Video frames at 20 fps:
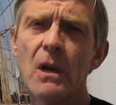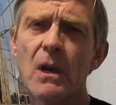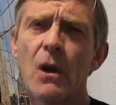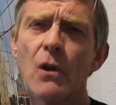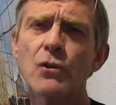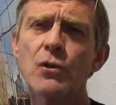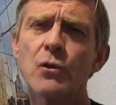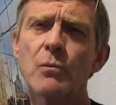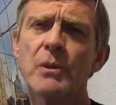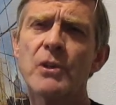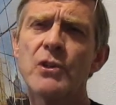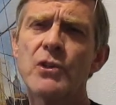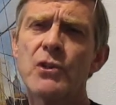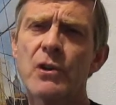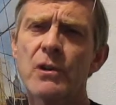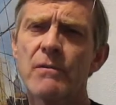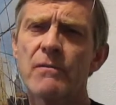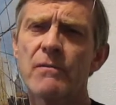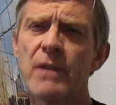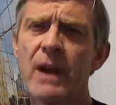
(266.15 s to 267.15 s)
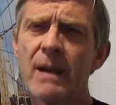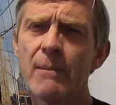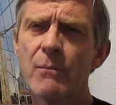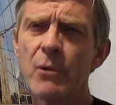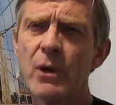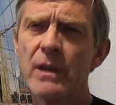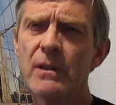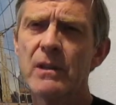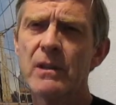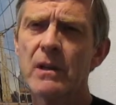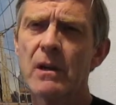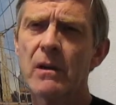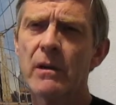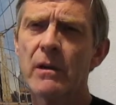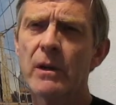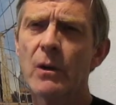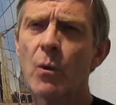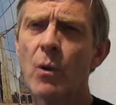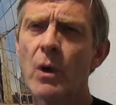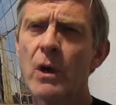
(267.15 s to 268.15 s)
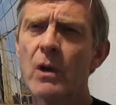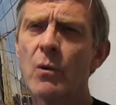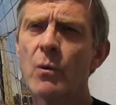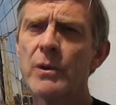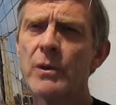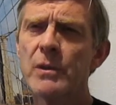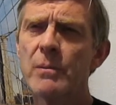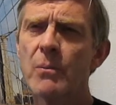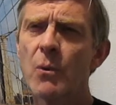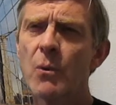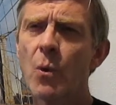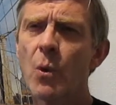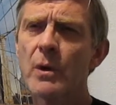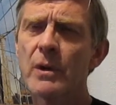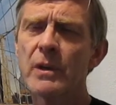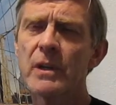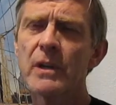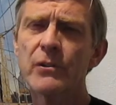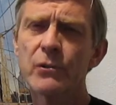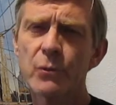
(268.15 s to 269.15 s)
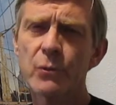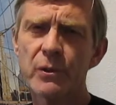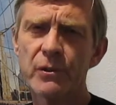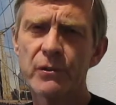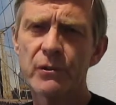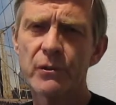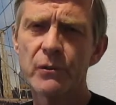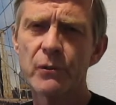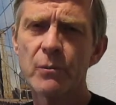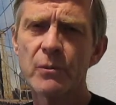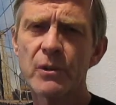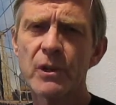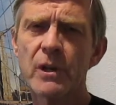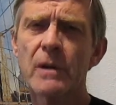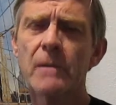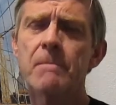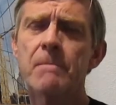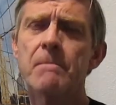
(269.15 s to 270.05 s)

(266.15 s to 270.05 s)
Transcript: Also be sure to vibrate the area well when the pour does resume there.